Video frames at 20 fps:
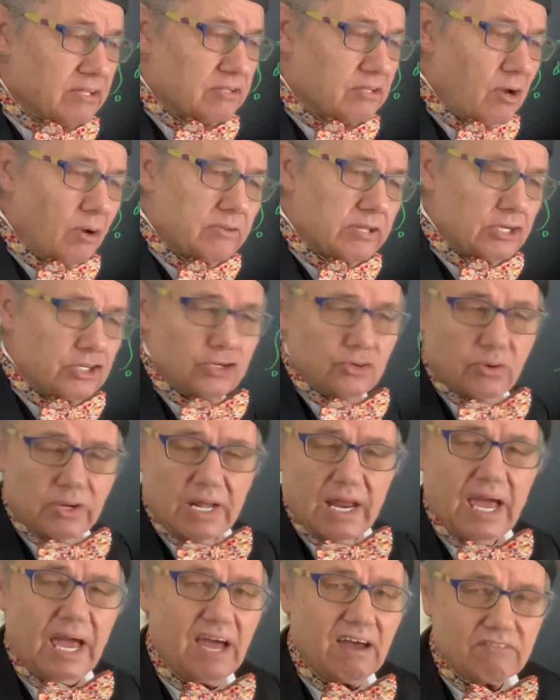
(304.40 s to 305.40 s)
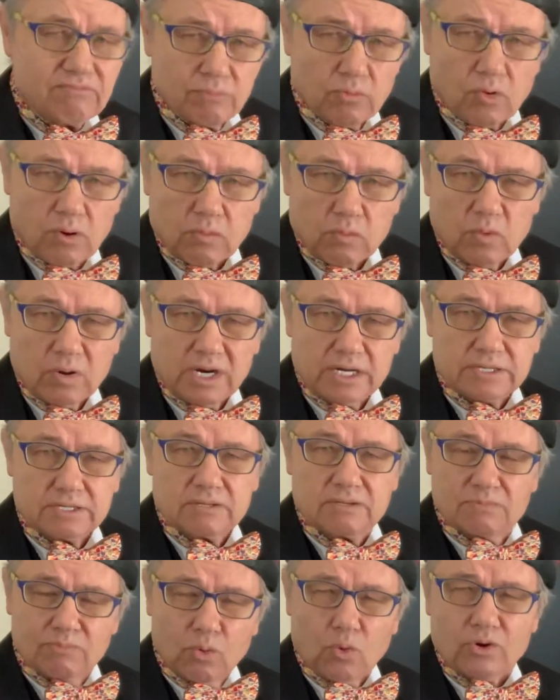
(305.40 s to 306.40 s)
know that you could have more
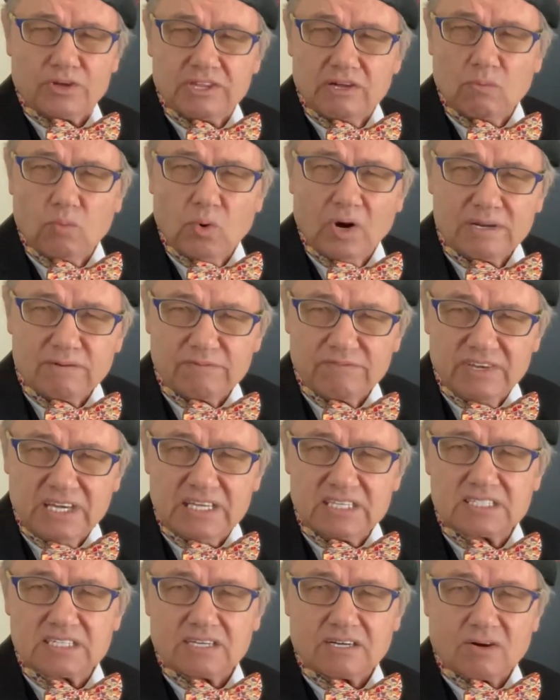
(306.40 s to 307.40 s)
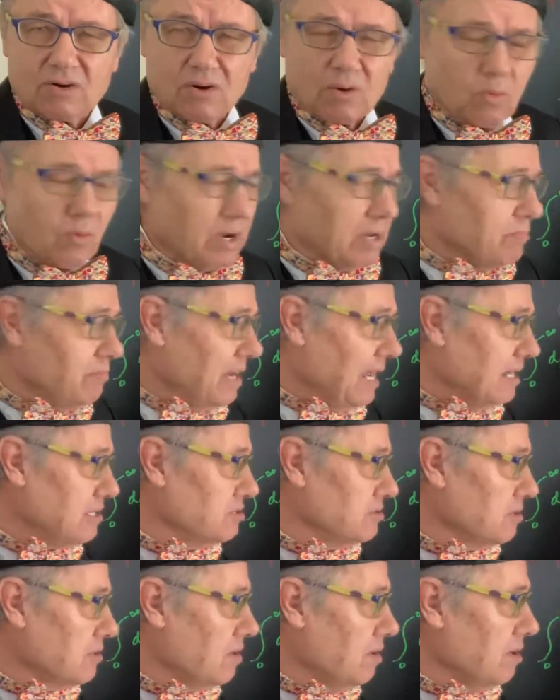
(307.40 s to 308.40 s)
than one Visa or one
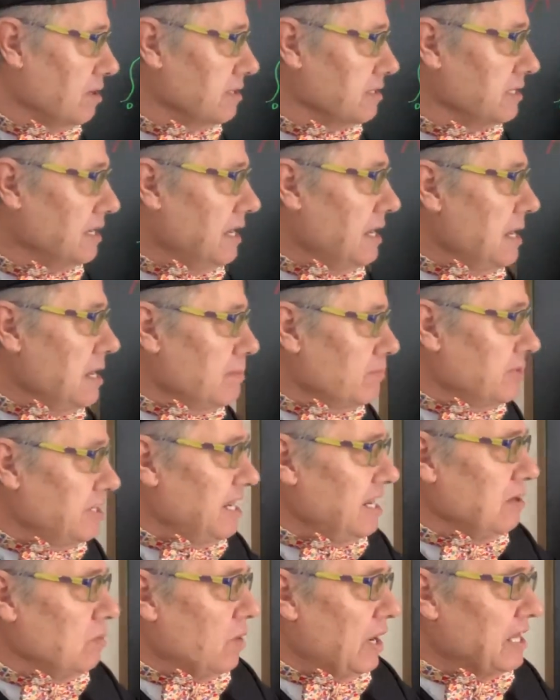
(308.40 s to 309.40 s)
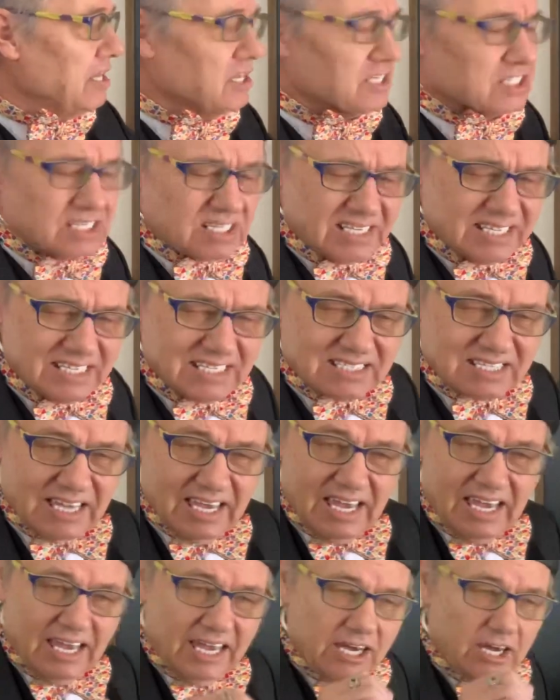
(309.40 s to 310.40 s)
MasterCard. But anyway, this list
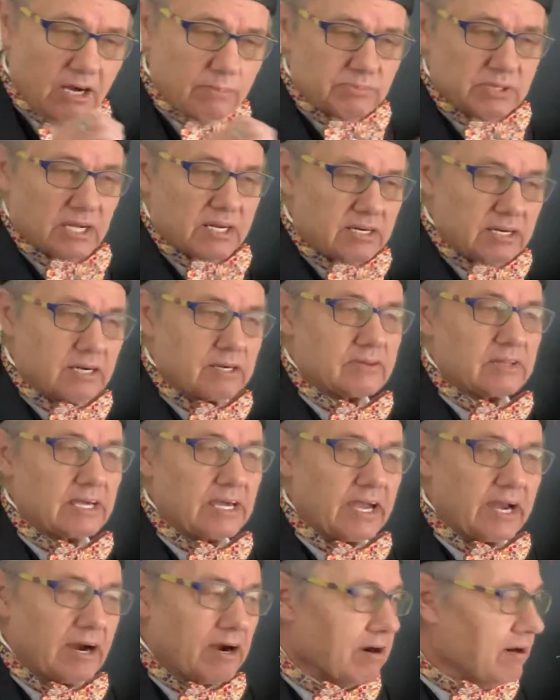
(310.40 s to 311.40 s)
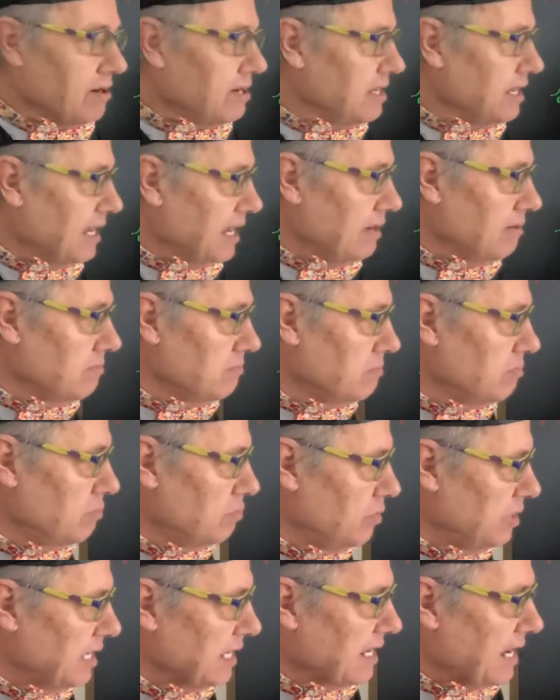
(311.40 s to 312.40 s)
helped to clear the air, and
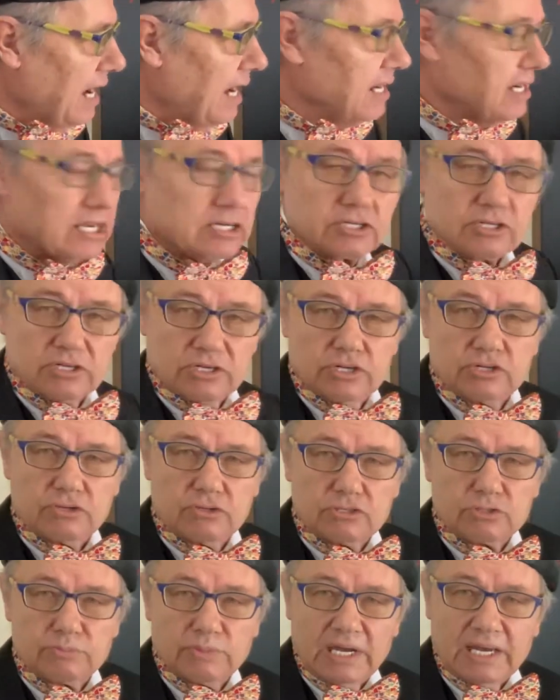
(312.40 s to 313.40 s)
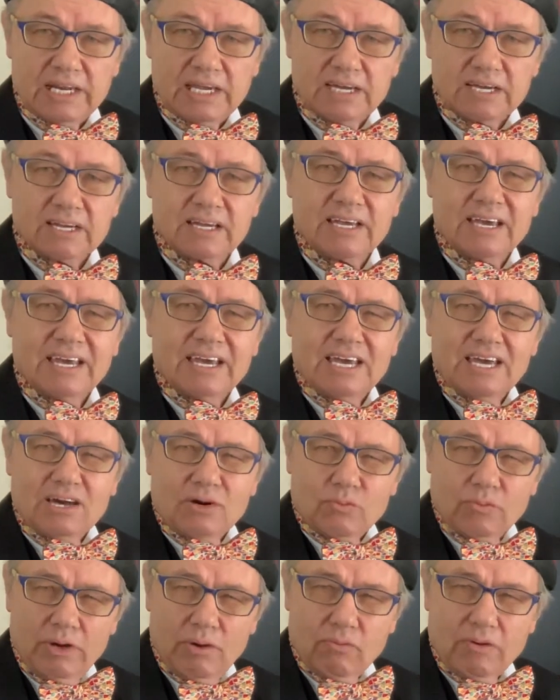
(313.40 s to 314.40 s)
when it got into the news media,
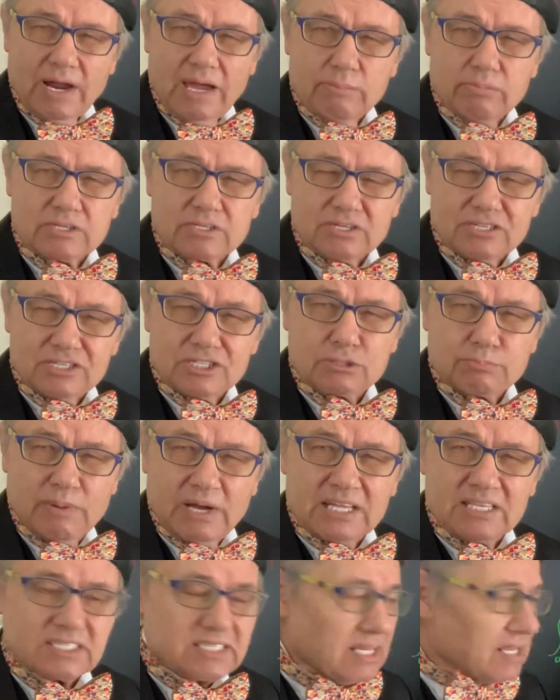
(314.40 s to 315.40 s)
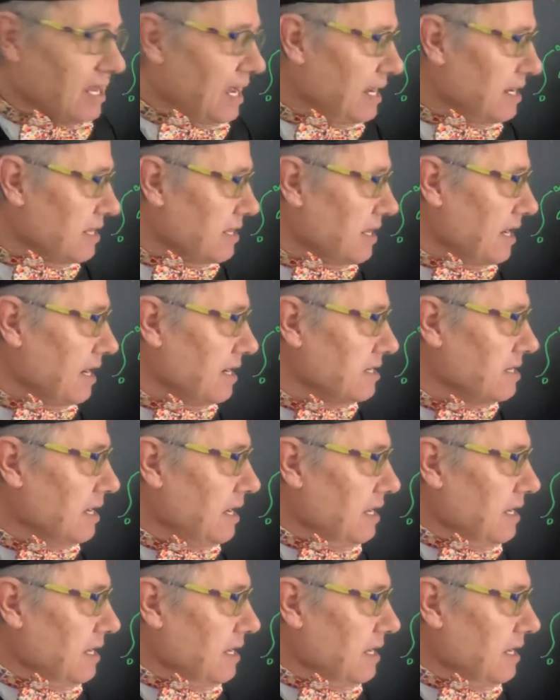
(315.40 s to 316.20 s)
we were able to dispense a lot of that.